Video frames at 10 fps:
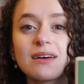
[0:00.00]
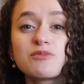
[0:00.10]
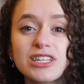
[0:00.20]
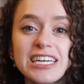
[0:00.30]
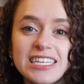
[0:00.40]

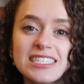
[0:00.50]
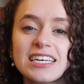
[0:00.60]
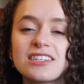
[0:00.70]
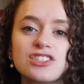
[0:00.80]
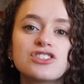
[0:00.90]
I'm really
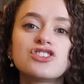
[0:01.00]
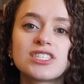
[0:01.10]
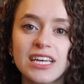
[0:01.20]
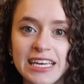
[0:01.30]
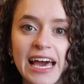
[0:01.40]
excited to
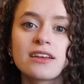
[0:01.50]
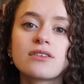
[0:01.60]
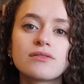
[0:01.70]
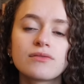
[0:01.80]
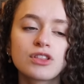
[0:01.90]
just
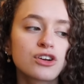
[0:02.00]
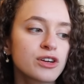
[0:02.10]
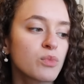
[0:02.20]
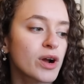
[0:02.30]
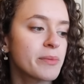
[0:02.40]
again
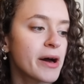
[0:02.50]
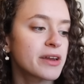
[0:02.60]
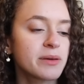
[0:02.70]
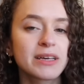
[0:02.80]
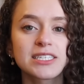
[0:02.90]
learn more
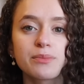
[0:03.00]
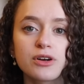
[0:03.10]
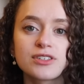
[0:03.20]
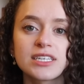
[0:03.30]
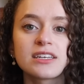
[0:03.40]
about him as a
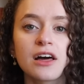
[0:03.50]
person,